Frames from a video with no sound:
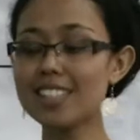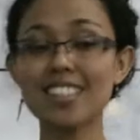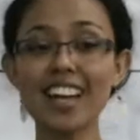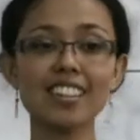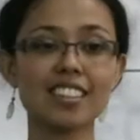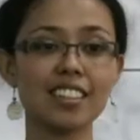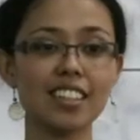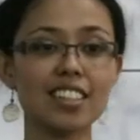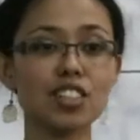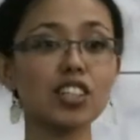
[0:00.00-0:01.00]
set
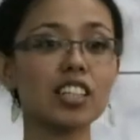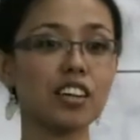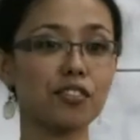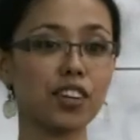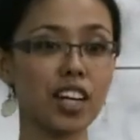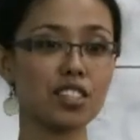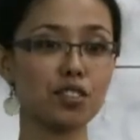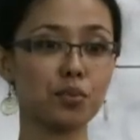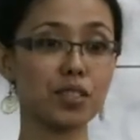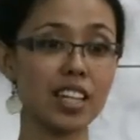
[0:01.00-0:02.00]
is good enough for us
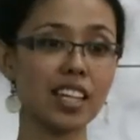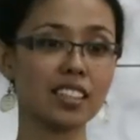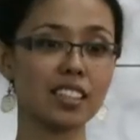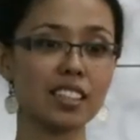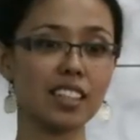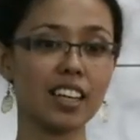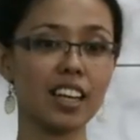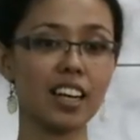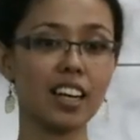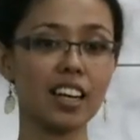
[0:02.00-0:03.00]
to present
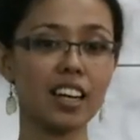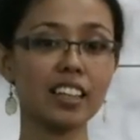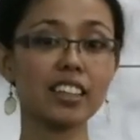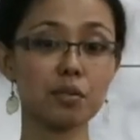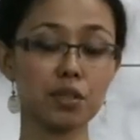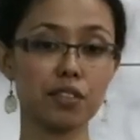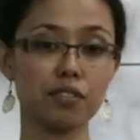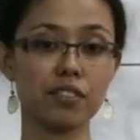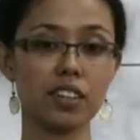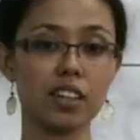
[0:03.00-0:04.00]
in terms
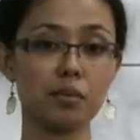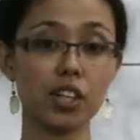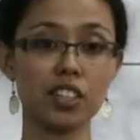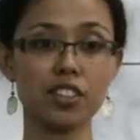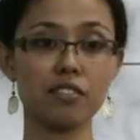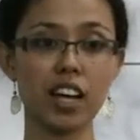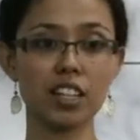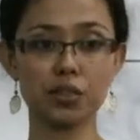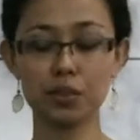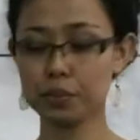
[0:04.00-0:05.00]
of monetary
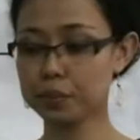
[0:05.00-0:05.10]
value.